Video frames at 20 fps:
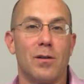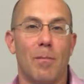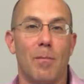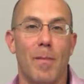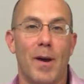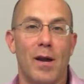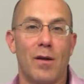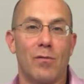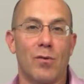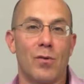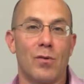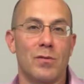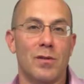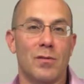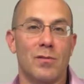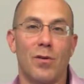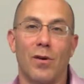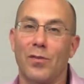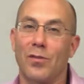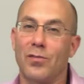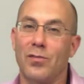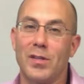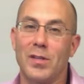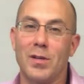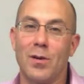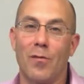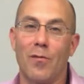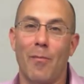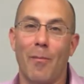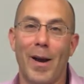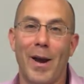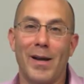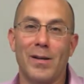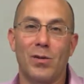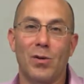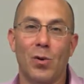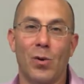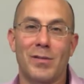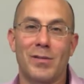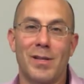I'm Matt Rosenthal, CEO of
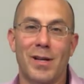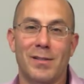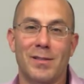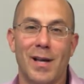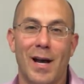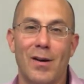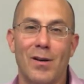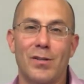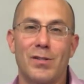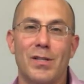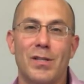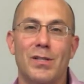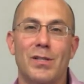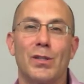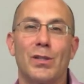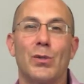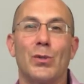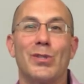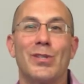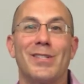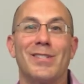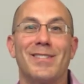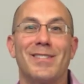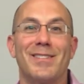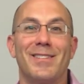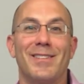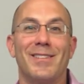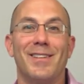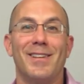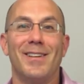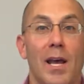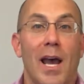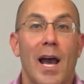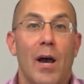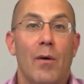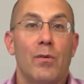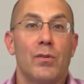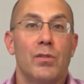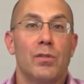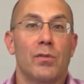Mindcore Technology Solutions.
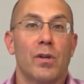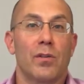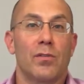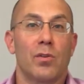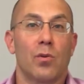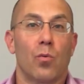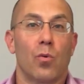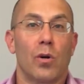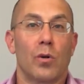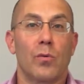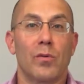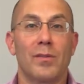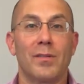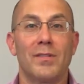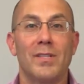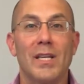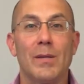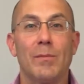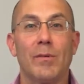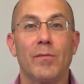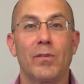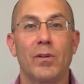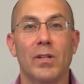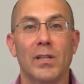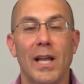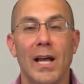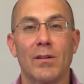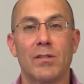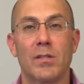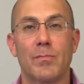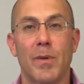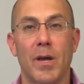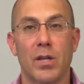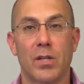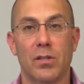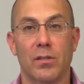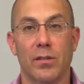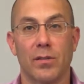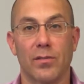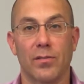How would you like to work with a team of cloud
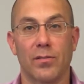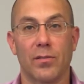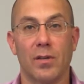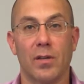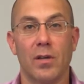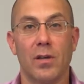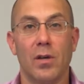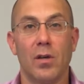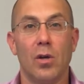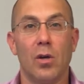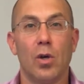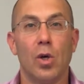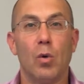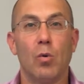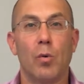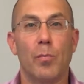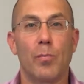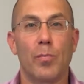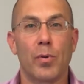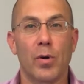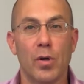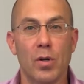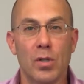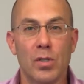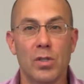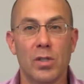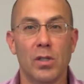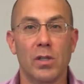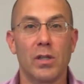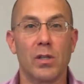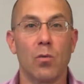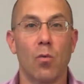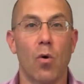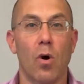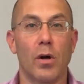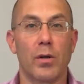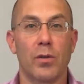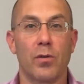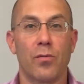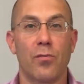specialists who will personally
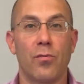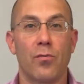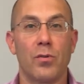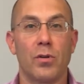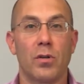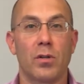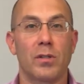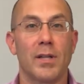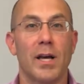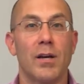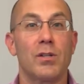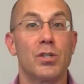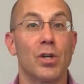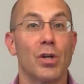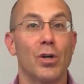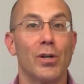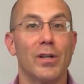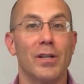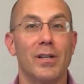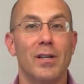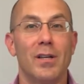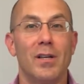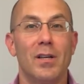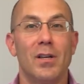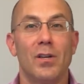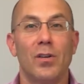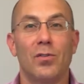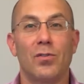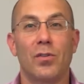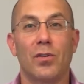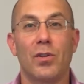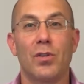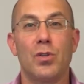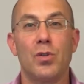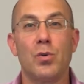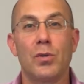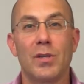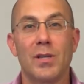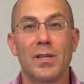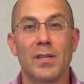walk you through your cloud journey so that
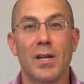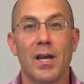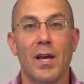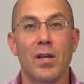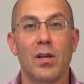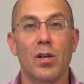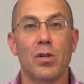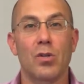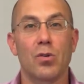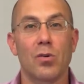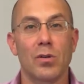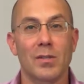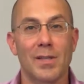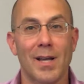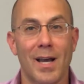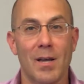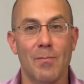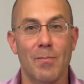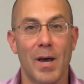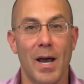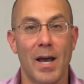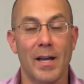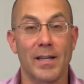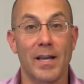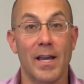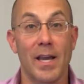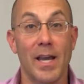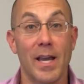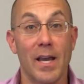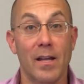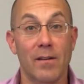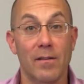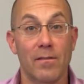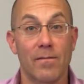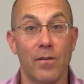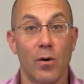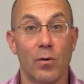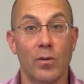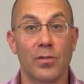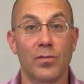you can get your time back and
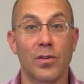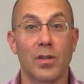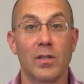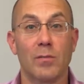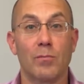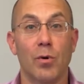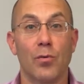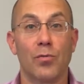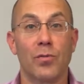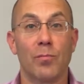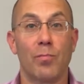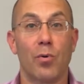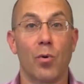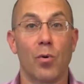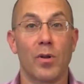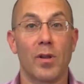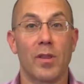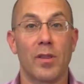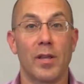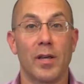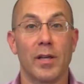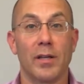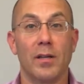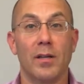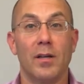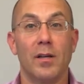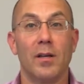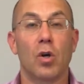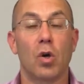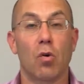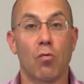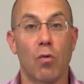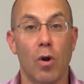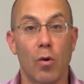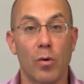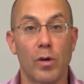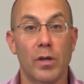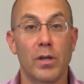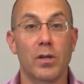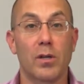focus on the most important thing,
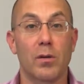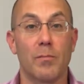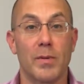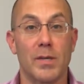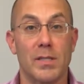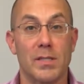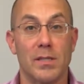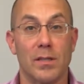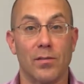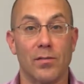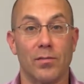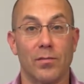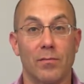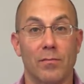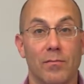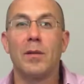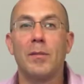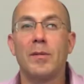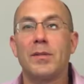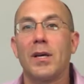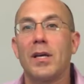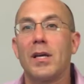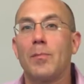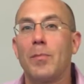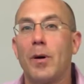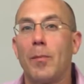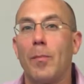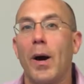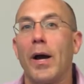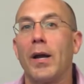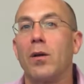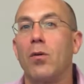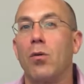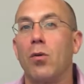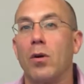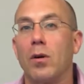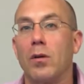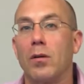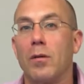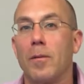growing your business? Let me tell you about Mindcore.